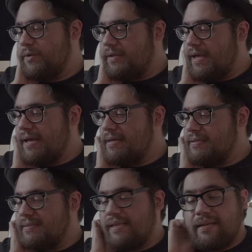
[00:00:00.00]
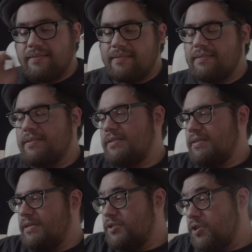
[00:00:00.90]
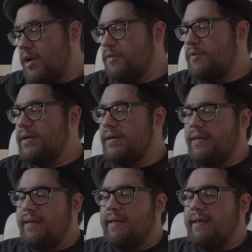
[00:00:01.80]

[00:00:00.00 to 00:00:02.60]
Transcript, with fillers: realized that this is a, a genre